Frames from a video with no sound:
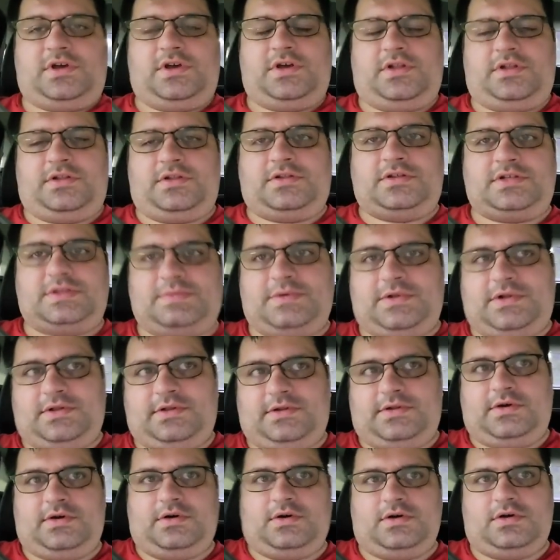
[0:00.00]
done. It's been a
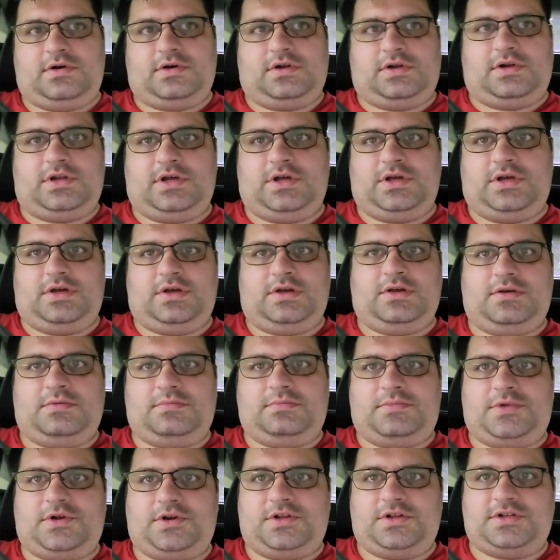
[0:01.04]
long day.
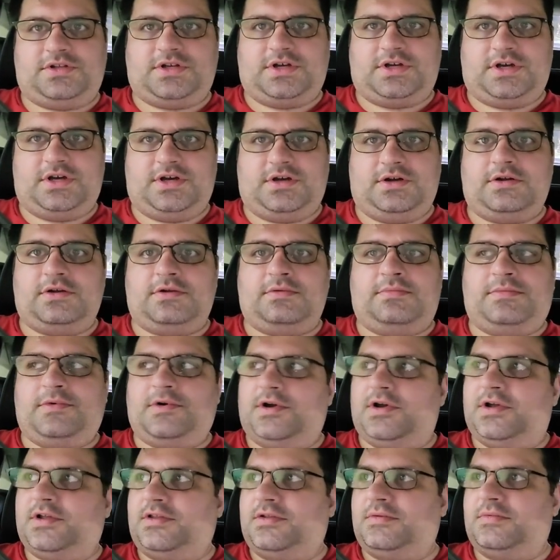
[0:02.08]
I'm pretty tired,
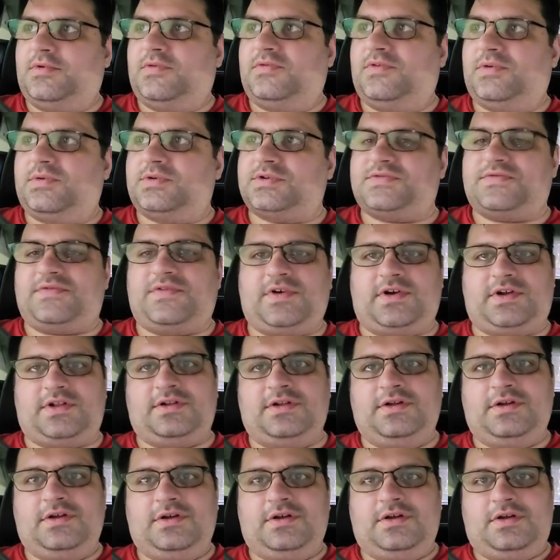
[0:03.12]
but the movie was fun.
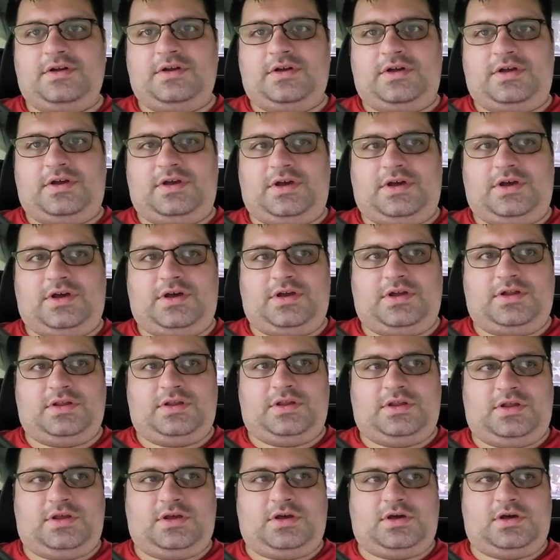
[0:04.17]
And
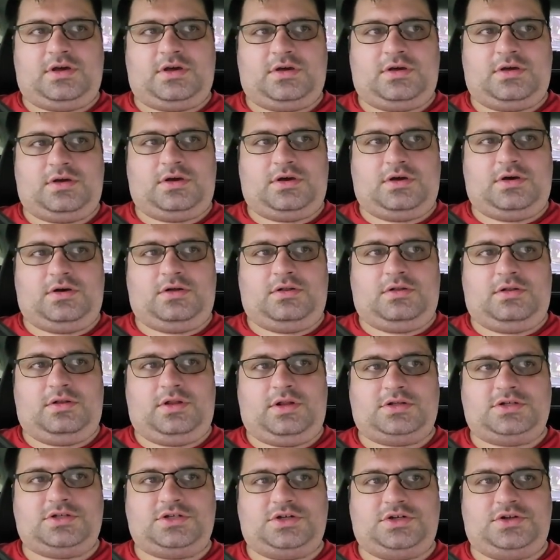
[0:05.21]
yeah, I'll
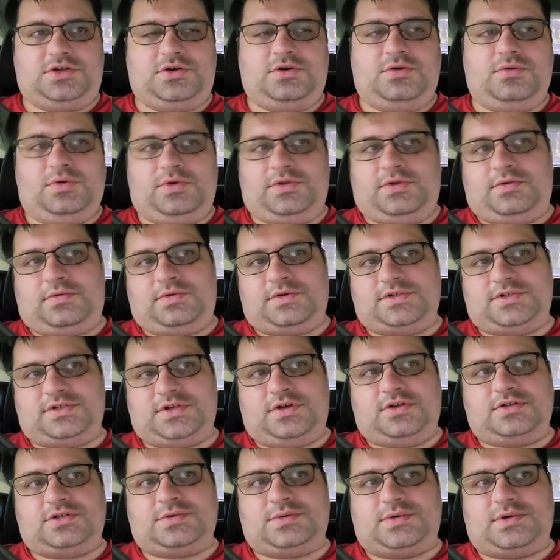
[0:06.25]
let you know what the
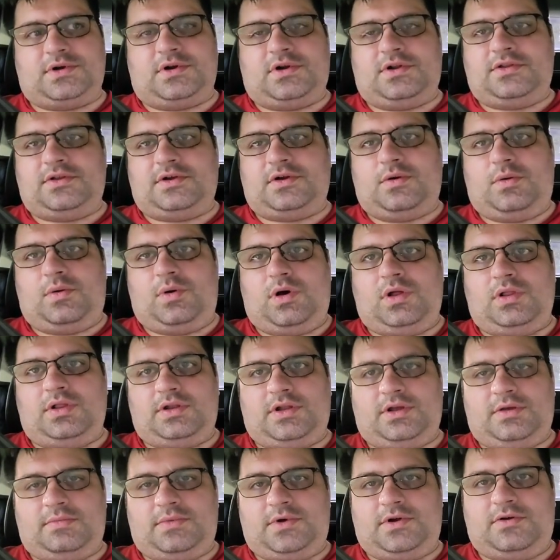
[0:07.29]
results were on the
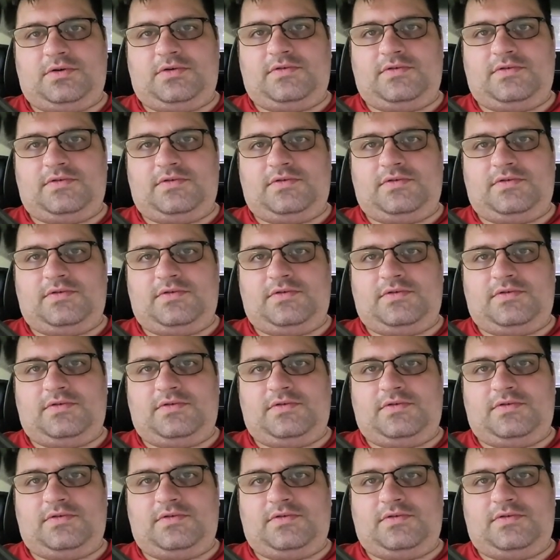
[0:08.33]
quality, but